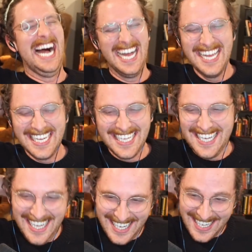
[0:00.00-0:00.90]
You're a
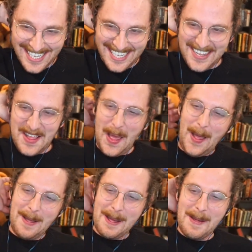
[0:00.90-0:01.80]
sad, sad,
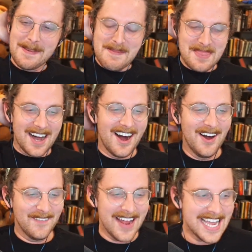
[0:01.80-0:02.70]
desperate little kitten.
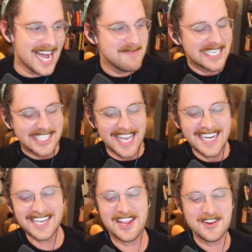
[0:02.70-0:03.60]
All right, I'm
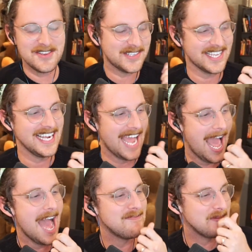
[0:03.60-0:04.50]
excited to hear you sing
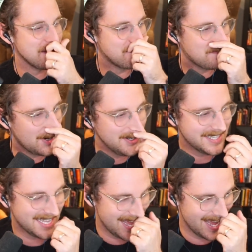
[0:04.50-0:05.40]
"Happy right.
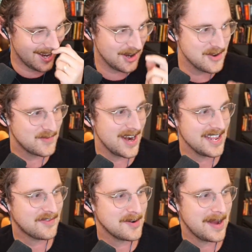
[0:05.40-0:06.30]
Birthday." Are you
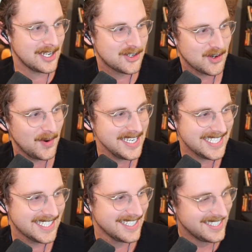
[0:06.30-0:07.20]
ready for my yeah,
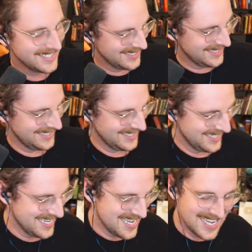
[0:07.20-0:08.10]
choice? You got to pick somebody.
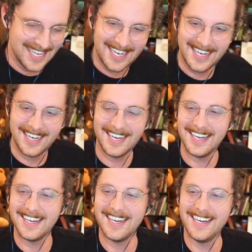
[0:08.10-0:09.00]
Yeah, you got to pick somebody.
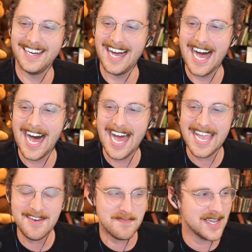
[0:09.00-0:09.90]
Uh,
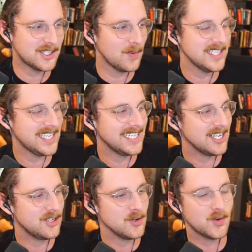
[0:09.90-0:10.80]
I have picked. So what's the
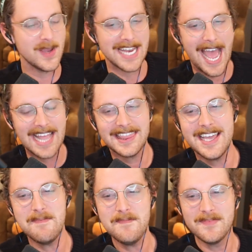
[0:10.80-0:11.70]
idea? Do you tweet at
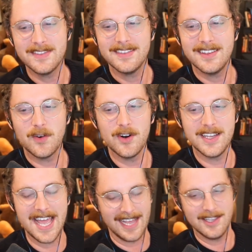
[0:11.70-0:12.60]
them,
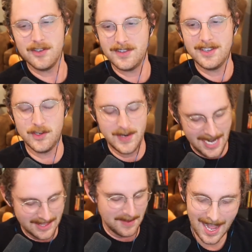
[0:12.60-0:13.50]
or yeah, yeah. You, you
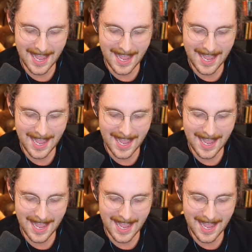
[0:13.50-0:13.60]
tweet at them?